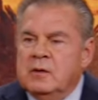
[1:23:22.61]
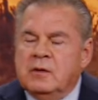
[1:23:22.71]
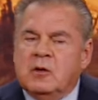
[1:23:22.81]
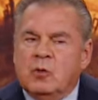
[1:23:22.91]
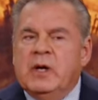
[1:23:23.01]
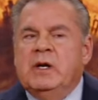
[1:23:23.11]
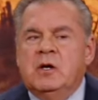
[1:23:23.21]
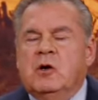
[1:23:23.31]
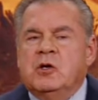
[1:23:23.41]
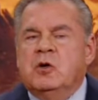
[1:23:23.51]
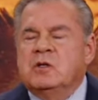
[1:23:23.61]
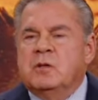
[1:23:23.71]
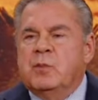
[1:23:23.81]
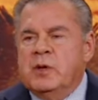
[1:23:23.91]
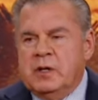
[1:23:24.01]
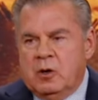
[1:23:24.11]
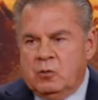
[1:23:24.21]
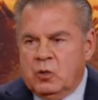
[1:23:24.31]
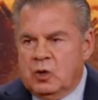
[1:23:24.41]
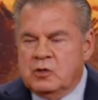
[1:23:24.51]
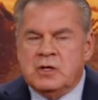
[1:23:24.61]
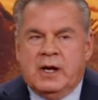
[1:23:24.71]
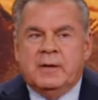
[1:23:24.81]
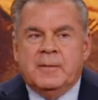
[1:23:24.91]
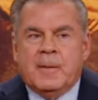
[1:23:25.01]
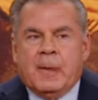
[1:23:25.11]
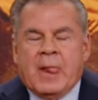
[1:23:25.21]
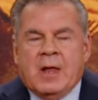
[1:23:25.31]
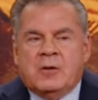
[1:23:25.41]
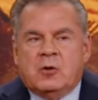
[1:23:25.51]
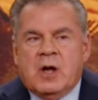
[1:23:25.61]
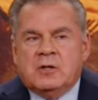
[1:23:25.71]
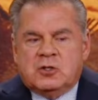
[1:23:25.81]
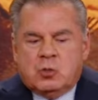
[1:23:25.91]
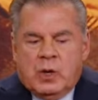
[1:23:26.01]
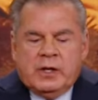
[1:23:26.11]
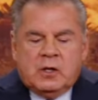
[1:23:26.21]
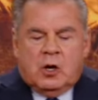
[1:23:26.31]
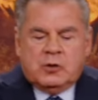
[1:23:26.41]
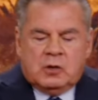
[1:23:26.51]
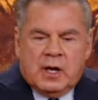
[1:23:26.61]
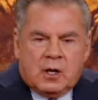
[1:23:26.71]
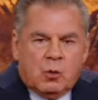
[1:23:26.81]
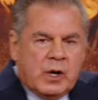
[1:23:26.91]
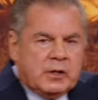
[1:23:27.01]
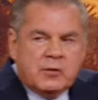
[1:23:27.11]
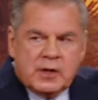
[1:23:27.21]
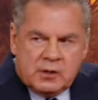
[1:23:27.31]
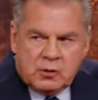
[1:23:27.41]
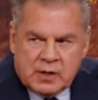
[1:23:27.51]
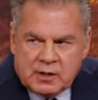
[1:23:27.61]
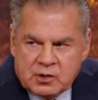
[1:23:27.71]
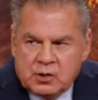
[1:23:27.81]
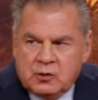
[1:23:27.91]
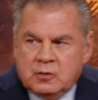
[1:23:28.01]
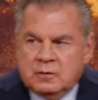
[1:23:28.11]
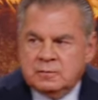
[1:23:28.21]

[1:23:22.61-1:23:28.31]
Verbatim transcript: They're waiting on you. It's a pun on words. Like they're not just waiting on you like a waiter, they do that too.